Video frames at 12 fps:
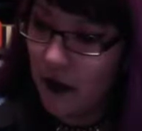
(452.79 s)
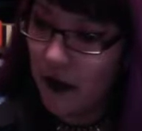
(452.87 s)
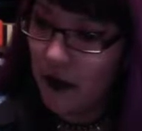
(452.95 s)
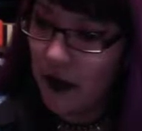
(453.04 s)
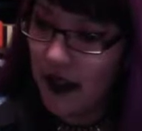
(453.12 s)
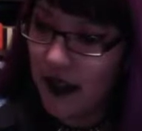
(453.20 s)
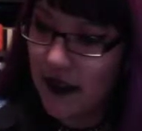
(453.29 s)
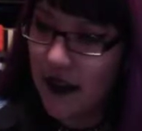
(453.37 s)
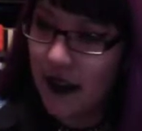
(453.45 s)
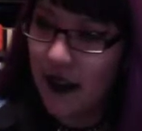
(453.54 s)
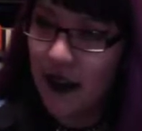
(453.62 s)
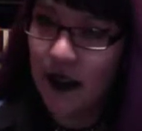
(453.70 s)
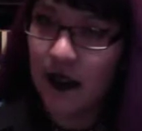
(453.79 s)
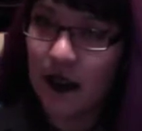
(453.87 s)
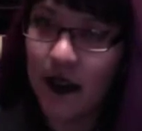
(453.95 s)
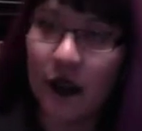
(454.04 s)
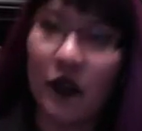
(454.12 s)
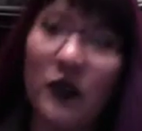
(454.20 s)
Painting,
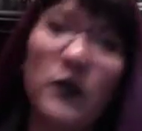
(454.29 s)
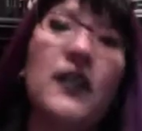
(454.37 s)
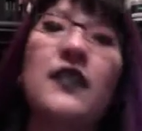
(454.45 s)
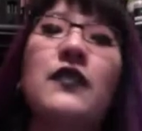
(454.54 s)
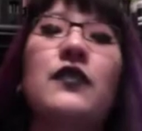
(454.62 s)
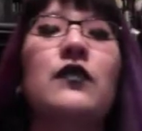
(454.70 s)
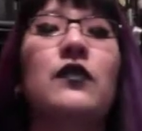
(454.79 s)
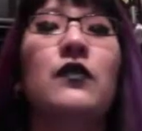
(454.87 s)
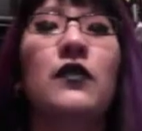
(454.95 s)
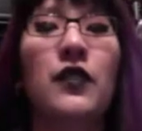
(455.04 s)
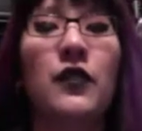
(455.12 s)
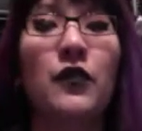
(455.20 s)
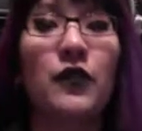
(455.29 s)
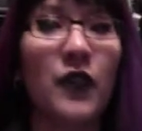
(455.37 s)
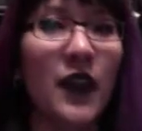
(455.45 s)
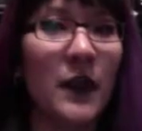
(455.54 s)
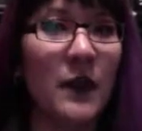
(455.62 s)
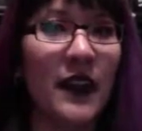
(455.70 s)
colored pencil, you know,
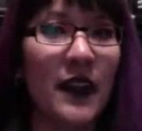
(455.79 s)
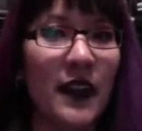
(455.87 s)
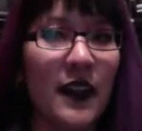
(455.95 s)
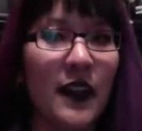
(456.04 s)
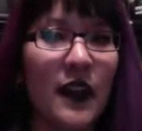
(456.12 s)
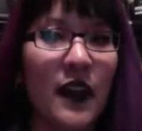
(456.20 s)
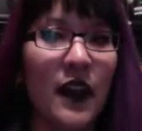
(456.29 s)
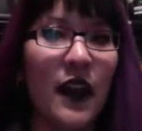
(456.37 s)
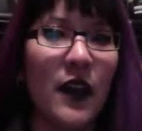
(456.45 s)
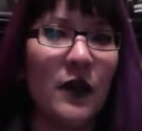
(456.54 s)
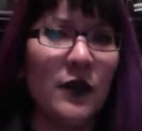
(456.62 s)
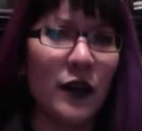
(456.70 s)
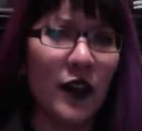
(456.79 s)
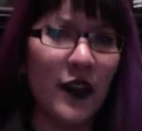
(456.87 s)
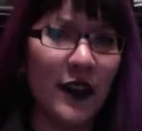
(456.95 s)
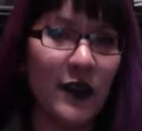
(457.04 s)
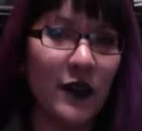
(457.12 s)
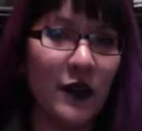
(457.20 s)
dry media. I'm
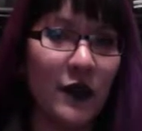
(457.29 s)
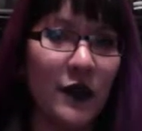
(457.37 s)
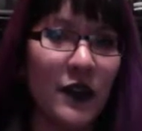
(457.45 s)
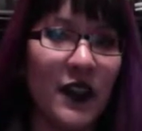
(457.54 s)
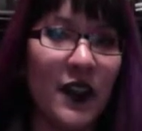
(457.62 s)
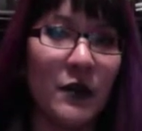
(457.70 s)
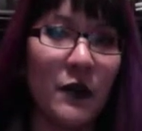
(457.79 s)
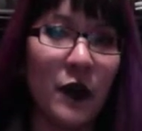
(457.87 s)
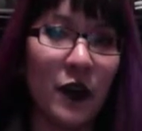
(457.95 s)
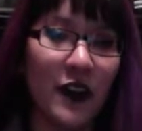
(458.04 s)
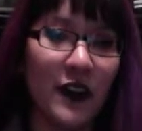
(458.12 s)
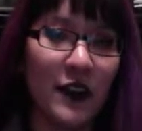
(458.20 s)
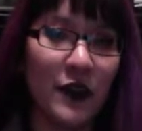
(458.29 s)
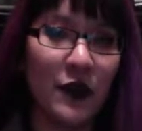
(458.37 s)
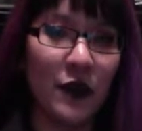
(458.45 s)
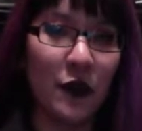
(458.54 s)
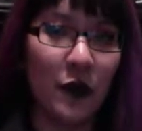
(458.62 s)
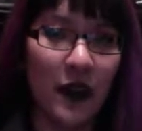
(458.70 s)
trying to get more
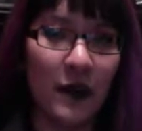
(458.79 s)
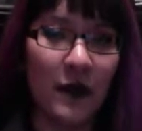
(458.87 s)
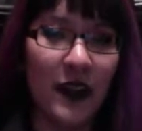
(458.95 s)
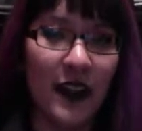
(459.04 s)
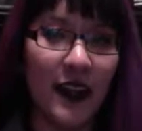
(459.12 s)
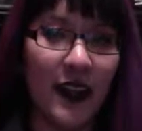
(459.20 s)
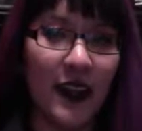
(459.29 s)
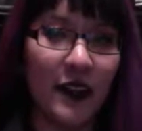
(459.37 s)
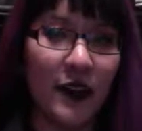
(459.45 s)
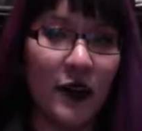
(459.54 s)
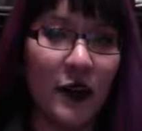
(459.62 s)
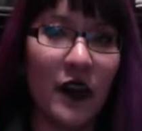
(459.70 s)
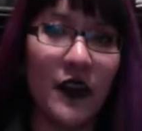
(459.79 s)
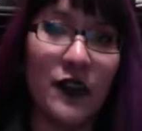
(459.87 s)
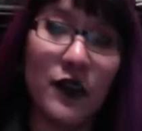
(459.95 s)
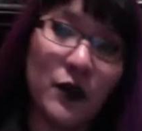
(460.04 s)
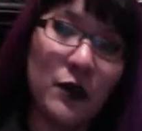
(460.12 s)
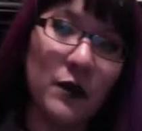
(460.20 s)
into wet media, so I
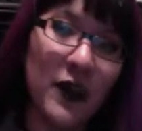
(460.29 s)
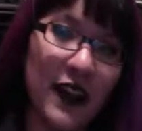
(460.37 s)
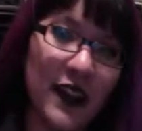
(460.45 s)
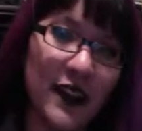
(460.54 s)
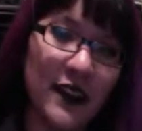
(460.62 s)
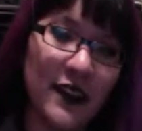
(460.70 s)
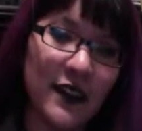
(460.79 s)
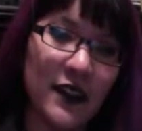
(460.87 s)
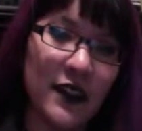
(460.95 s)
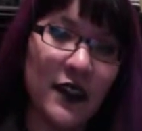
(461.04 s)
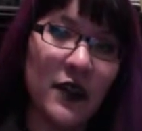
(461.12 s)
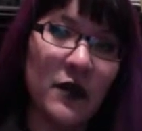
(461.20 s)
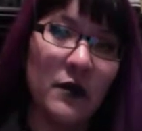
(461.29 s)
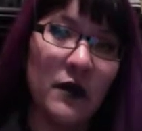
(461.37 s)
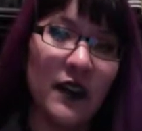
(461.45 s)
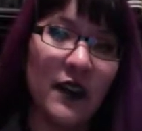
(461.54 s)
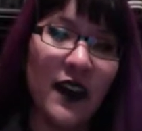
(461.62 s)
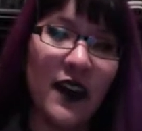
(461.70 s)
do paint,
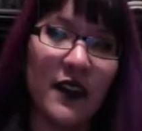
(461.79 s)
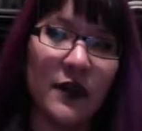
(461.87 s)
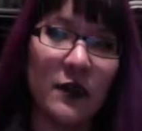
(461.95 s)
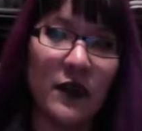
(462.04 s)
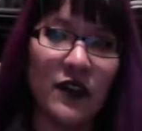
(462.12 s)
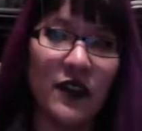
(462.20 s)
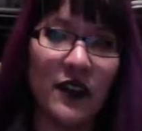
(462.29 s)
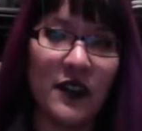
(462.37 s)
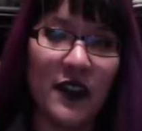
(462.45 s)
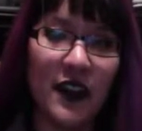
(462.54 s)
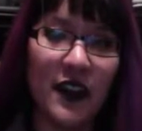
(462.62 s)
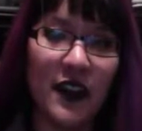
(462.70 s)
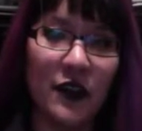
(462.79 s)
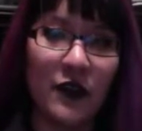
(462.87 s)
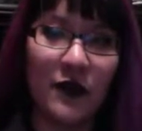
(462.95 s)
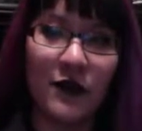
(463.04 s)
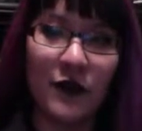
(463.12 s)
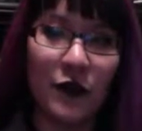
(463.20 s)
but not as much as I
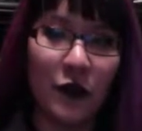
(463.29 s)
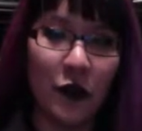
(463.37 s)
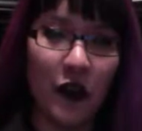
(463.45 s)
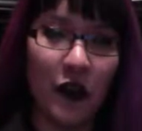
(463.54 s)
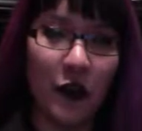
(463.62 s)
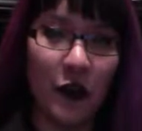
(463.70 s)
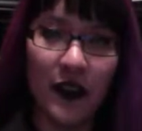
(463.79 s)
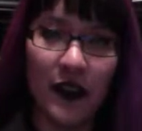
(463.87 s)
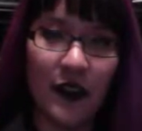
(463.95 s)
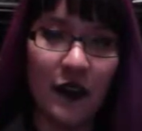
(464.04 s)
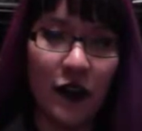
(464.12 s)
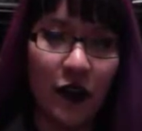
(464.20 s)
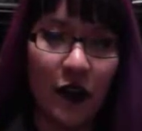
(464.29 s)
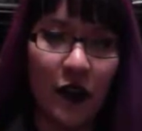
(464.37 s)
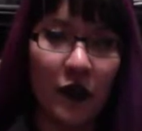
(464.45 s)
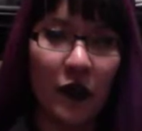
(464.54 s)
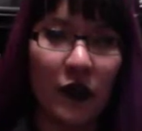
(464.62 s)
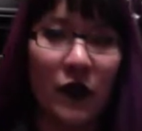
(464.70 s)
draw with
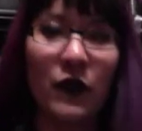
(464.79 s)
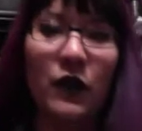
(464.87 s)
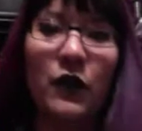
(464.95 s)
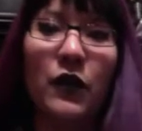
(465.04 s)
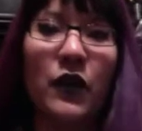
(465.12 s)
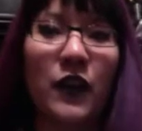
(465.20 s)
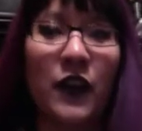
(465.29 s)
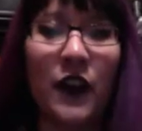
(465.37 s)
charcoal or